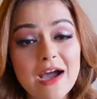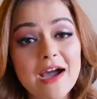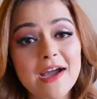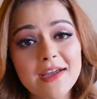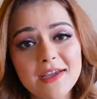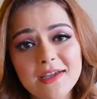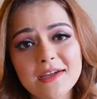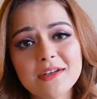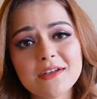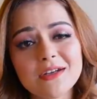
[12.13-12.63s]

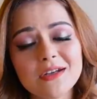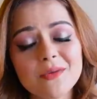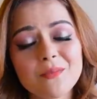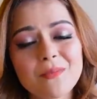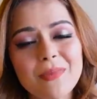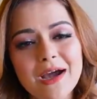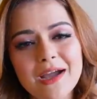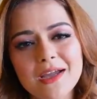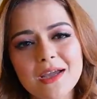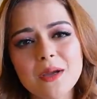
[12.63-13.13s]
I ended up
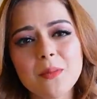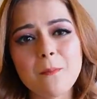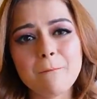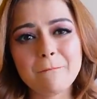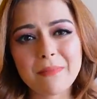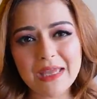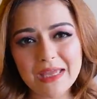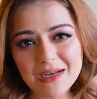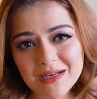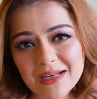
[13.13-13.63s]
buying
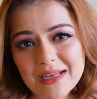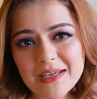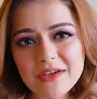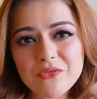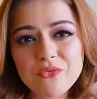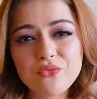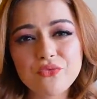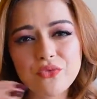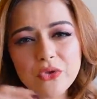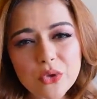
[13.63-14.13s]
mainly
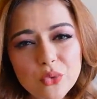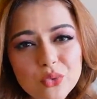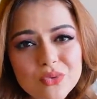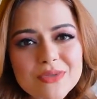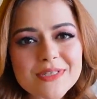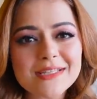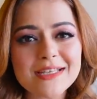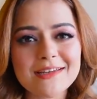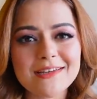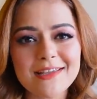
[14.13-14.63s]
few
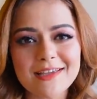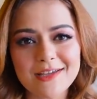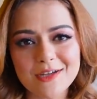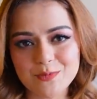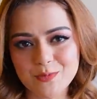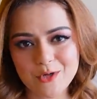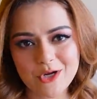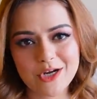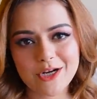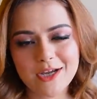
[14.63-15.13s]
skincare
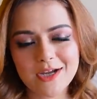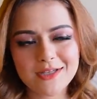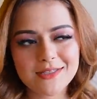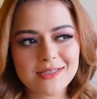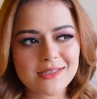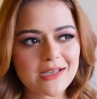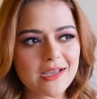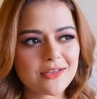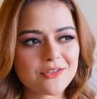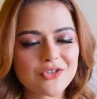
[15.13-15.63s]

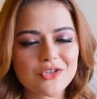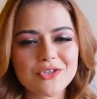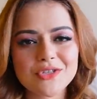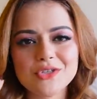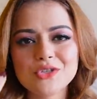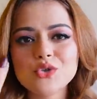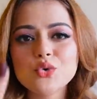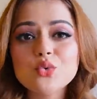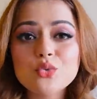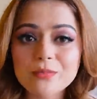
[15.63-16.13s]
products and
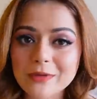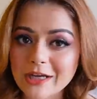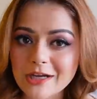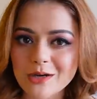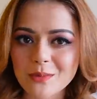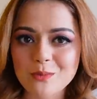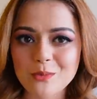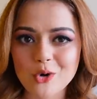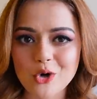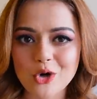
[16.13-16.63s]
just two makeup